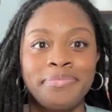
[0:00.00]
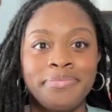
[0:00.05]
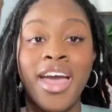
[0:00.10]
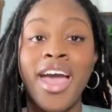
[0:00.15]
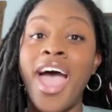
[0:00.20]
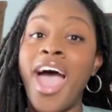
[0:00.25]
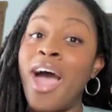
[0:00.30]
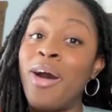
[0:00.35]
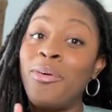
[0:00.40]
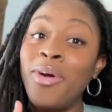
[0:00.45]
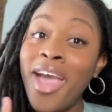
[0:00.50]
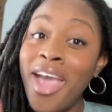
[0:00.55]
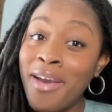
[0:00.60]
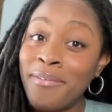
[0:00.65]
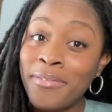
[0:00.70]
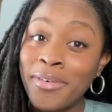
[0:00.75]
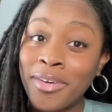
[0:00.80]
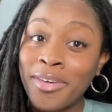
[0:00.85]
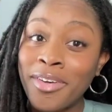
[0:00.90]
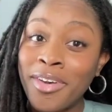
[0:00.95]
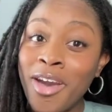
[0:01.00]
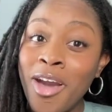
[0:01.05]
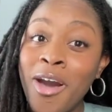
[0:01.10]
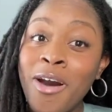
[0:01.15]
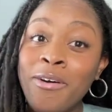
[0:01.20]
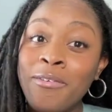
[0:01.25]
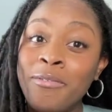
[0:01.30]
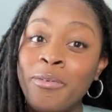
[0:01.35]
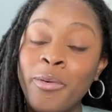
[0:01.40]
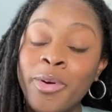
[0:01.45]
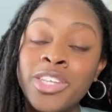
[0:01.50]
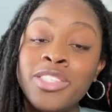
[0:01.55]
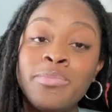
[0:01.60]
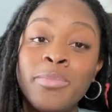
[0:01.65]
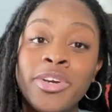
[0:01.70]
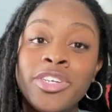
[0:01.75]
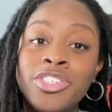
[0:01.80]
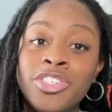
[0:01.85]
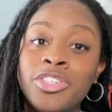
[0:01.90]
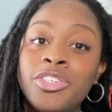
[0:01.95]
However, force
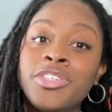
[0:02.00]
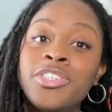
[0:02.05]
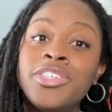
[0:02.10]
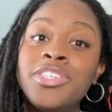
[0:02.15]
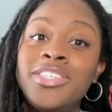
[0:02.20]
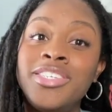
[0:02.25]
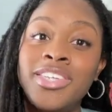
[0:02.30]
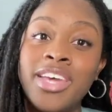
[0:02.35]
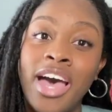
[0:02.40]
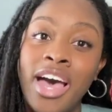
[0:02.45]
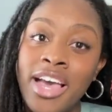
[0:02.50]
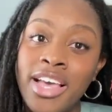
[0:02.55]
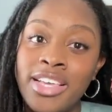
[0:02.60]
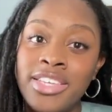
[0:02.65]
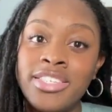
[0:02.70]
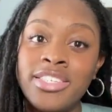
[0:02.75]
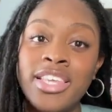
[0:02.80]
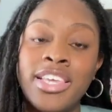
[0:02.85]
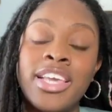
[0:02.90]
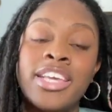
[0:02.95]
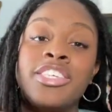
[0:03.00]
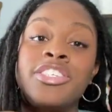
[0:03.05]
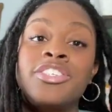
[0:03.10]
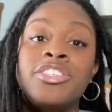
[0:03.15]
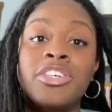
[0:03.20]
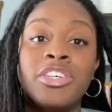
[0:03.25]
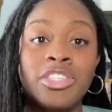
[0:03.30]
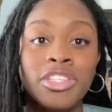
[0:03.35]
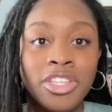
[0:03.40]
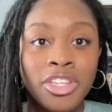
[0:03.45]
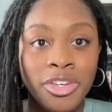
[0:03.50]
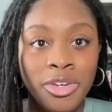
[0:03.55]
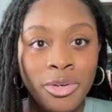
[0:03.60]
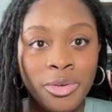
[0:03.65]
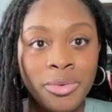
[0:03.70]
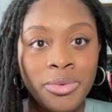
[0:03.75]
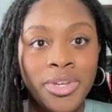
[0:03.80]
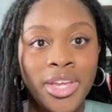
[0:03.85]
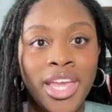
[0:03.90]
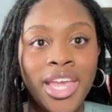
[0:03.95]
majeure does
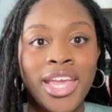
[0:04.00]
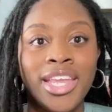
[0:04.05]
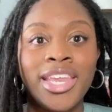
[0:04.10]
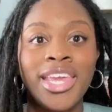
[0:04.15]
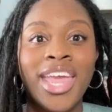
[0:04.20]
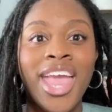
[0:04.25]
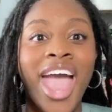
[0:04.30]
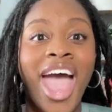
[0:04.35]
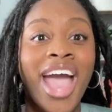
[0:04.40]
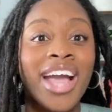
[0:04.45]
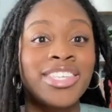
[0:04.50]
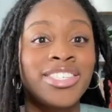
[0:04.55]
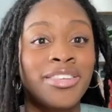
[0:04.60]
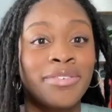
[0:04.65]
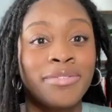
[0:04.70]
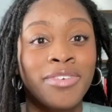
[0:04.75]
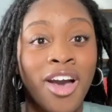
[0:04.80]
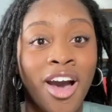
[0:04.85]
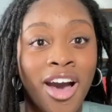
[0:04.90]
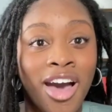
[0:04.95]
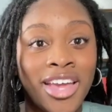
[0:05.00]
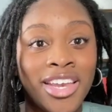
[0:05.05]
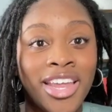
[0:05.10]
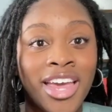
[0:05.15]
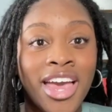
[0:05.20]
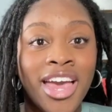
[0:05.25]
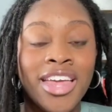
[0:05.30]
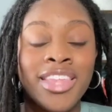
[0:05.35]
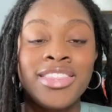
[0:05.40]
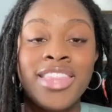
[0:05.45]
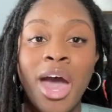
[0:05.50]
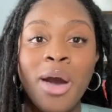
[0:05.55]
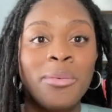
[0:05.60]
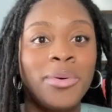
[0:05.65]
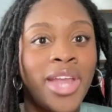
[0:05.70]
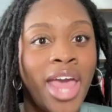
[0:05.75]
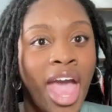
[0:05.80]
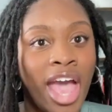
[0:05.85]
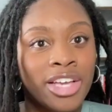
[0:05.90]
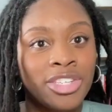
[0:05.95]
exclude any acts of God that
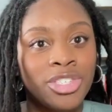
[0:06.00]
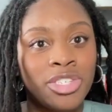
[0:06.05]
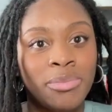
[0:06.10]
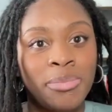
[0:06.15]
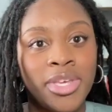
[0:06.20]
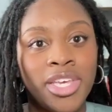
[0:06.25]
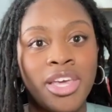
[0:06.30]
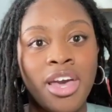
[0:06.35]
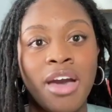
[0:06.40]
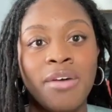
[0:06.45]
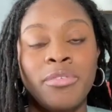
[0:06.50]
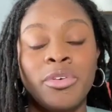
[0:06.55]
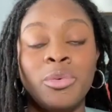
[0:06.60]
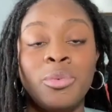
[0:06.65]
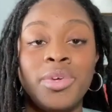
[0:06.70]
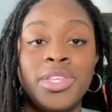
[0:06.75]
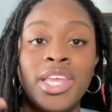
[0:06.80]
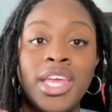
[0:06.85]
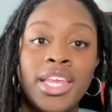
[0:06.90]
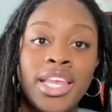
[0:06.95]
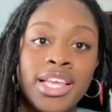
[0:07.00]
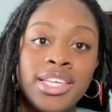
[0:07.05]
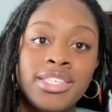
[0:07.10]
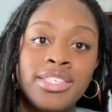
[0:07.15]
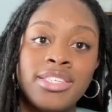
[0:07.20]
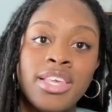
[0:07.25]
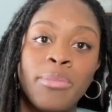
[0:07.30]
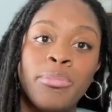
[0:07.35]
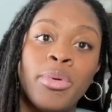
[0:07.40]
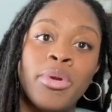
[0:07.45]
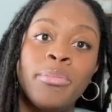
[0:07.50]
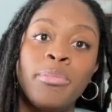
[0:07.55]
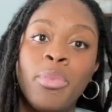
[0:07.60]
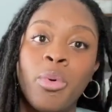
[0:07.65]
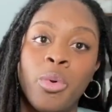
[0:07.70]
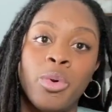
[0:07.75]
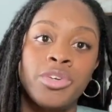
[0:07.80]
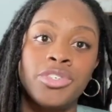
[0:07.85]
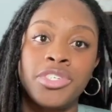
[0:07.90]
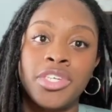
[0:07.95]
would actually be covered within a separate
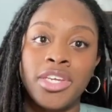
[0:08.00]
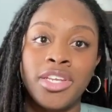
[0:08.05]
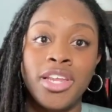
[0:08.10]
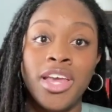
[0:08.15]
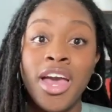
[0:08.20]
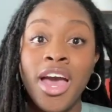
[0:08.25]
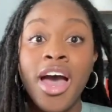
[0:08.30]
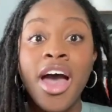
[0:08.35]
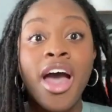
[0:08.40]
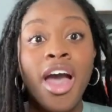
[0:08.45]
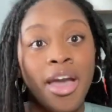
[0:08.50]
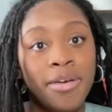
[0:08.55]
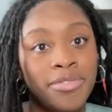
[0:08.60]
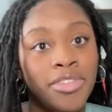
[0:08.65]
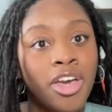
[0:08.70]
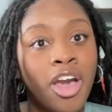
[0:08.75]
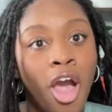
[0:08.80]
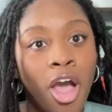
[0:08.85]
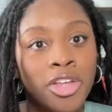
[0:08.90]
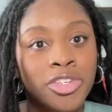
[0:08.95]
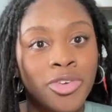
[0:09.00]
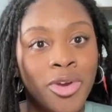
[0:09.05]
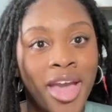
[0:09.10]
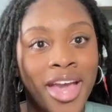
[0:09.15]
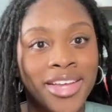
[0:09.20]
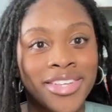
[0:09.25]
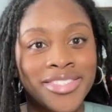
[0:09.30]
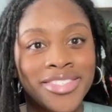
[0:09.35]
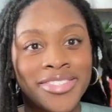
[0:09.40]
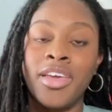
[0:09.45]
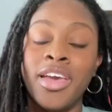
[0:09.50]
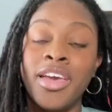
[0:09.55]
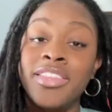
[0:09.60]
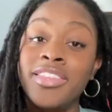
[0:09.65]
portion of the contract.